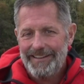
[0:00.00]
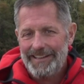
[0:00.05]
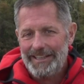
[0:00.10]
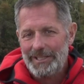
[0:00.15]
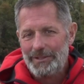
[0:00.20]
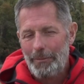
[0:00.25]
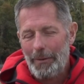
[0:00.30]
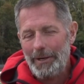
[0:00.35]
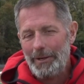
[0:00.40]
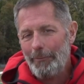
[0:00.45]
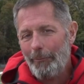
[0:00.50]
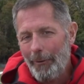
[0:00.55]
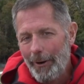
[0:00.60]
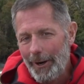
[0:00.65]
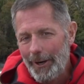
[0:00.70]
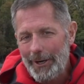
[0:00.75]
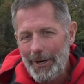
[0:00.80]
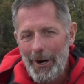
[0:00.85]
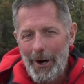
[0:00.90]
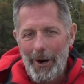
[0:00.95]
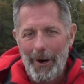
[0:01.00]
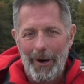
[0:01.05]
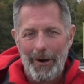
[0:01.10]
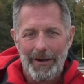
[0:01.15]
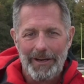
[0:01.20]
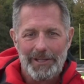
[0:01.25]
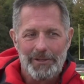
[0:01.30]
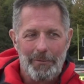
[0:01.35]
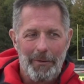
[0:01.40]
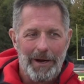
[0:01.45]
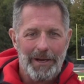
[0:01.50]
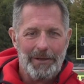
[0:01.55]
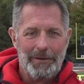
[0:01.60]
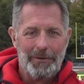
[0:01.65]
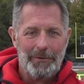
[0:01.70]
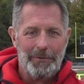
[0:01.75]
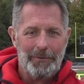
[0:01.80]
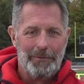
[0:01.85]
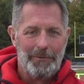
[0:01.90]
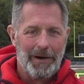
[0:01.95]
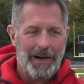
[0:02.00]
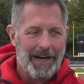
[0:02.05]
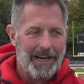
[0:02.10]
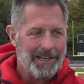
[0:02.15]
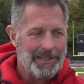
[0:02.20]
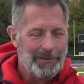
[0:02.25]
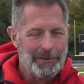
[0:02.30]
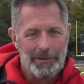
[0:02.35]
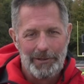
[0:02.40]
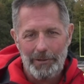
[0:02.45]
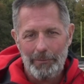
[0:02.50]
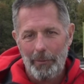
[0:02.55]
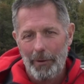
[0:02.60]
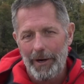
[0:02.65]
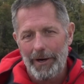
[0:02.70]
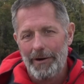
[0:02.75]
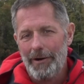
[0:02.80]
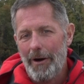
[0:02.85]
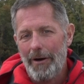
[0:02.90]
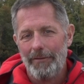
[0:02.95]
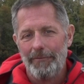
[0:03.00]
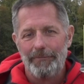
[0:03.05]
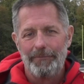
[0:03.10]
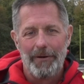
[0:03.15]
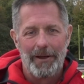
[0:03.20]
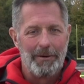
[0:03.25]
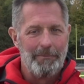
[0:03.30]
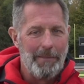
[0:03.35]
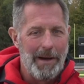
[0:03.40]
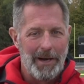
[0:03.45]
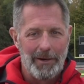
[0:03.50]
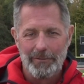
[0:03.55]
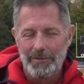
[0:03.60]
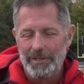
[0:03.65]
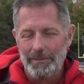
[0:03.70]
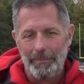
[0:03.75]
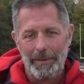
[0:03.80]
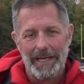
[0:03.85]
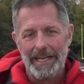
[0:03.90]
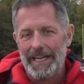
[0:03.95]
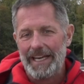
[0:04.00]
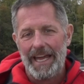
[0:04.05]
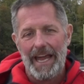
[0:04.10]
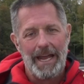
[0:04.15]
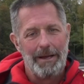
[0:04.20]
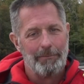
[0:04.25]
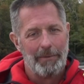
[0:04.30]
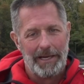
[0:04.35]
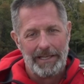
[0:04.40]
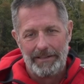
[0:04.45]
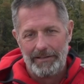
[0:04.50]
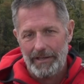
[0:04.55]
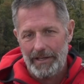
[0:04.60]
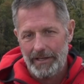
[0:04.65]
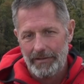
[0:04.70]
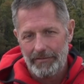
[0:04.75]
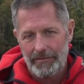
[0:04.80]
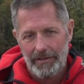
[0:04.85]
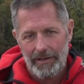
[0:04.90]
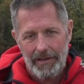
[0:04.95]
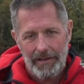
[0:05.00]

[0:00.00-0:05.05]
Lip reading: It's why you work hard. It's why you work on all the fundamentals to be in a game like this.